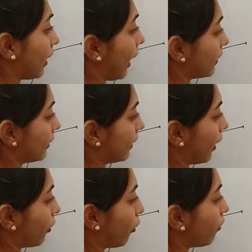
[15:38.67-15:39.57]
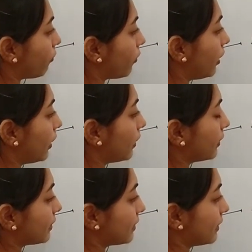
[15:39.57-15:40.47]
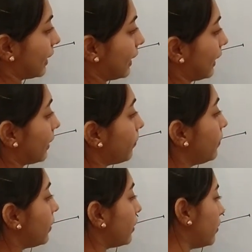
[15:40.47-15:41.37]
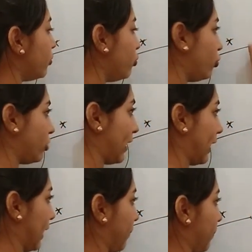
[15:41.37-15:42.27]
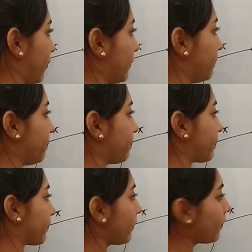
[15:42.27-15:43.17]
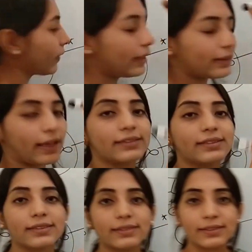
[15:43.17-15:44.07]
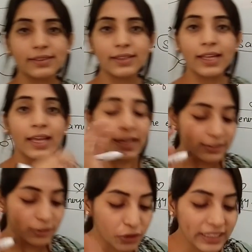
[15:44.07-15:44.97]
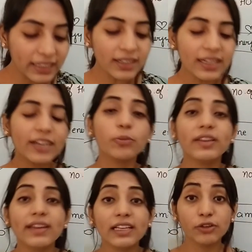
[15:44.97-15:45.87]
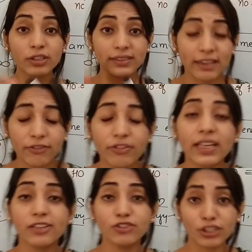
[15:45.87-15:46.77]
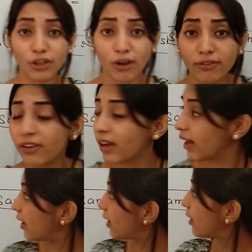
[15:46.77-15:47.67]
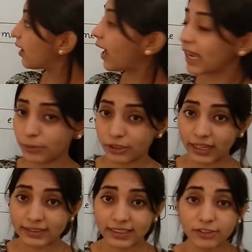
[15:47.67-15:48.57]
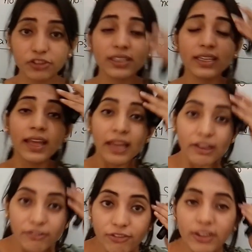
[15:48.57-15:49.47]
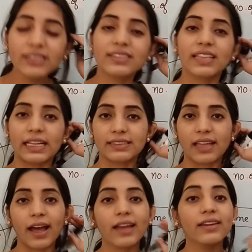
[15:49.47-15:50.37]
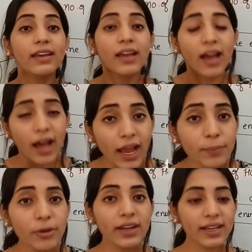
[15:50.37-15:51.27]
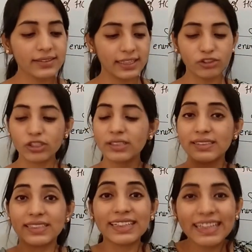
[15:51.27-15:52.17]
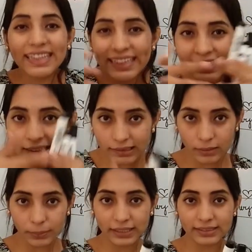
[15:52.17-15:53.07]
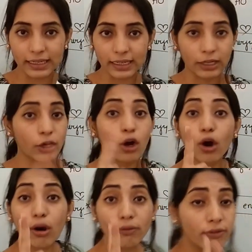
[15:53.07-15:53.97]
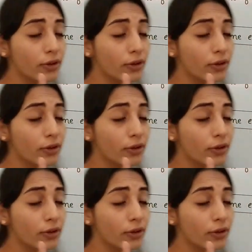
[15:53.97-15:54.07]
and they are of same shape. That's it. So here let me tell you the definition of hybridization, which says that hybridization is the intermixing of